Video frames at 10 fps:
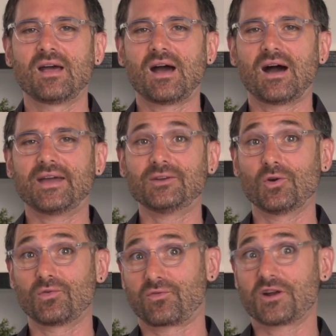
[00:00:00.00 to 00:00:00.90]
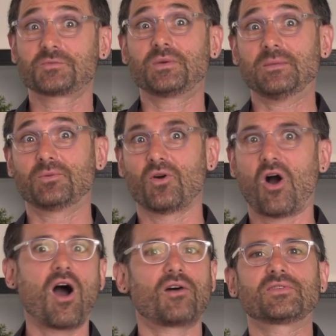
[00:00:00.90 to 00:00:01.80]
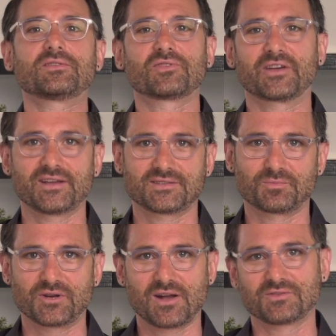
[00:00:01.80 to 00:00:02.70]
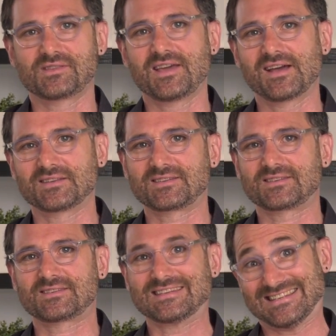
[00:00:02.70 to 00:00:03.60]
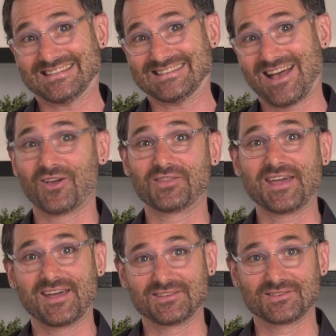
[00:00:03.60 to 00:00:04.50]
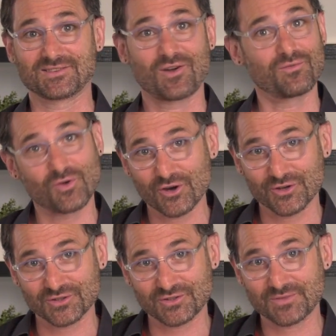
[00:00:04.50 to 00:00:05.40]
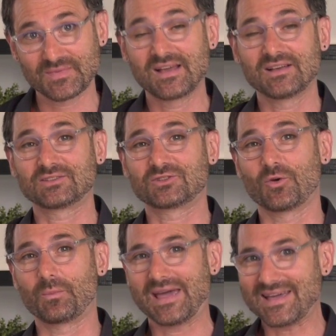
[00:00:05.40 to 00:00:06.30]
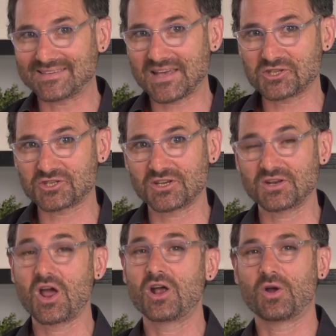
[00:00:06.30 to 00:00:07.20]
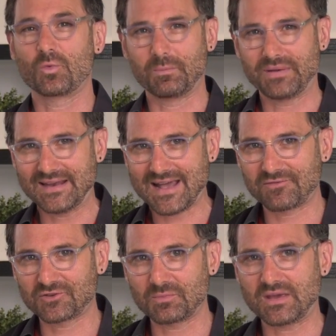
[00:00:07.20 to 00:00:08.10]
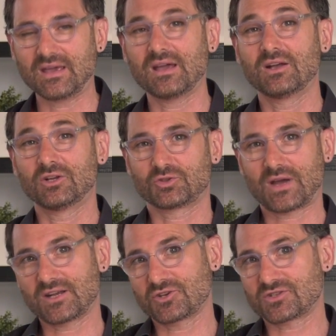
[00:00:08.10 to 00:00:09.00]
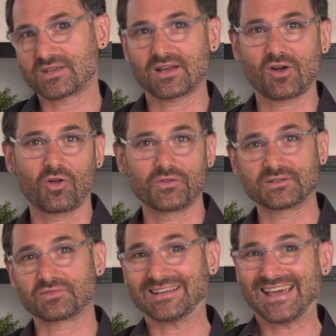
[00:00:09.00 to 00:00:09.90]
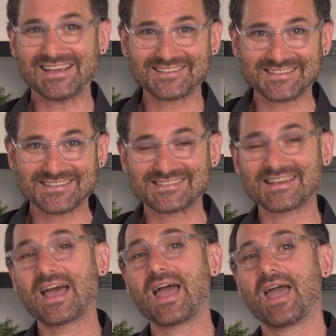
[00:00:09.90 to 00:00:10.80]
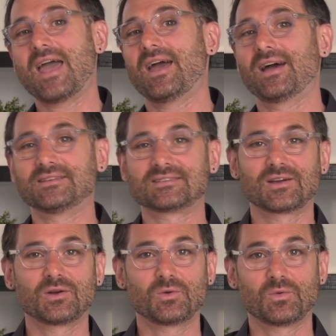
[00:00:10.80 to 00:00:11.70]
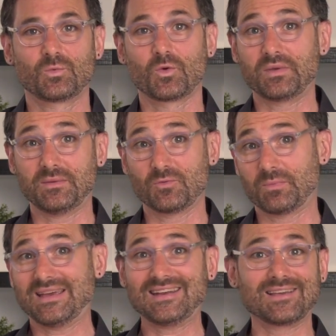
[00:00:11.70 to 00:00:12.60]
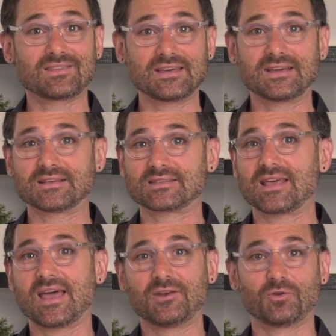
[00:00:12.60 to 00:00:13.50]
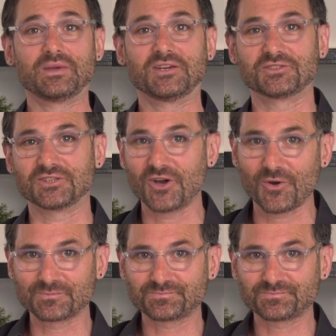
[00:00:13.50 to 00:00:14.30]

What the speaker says: I know French people often forget to pronounce the S's on the ends of words. So pay attention, repeat after me, try to understand all the different cases, and we'll be repeating things and you'll be good to go.